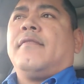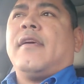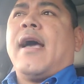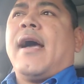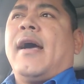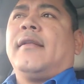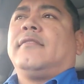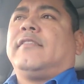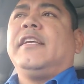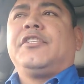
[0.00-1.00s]
that
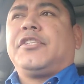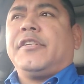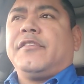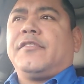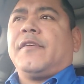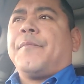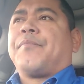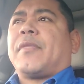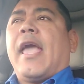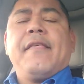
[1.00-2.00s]
teaches
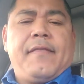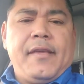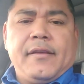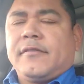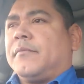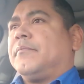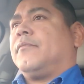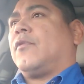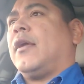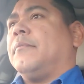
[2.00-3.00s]

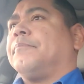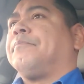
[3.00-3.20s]
atheism, right?